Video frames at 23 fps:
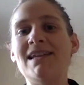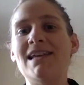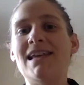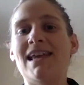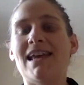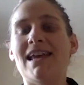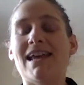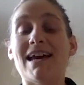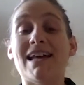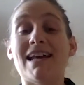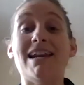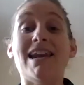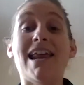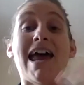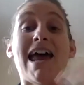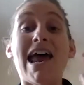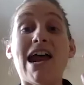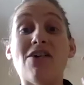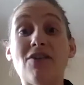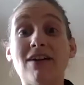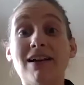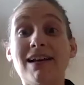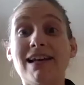it can
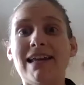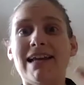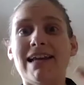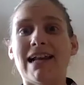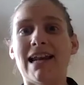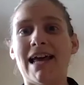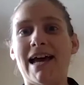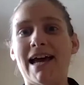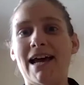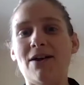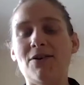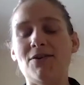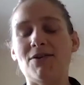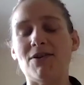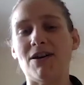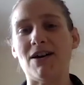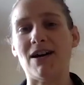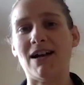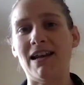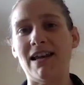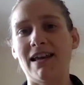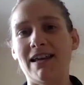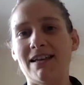inherently cloud
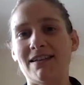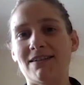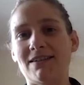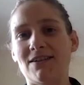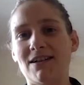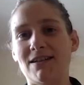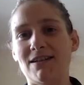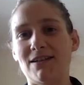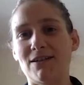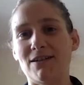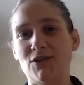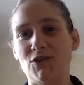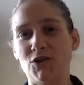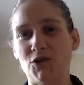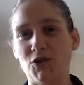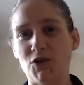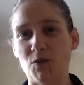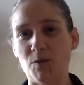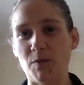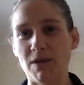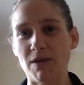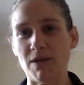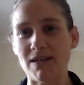our clear-sighted
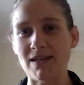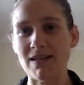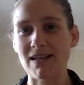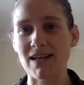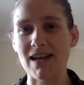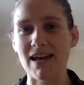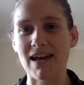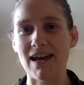judgment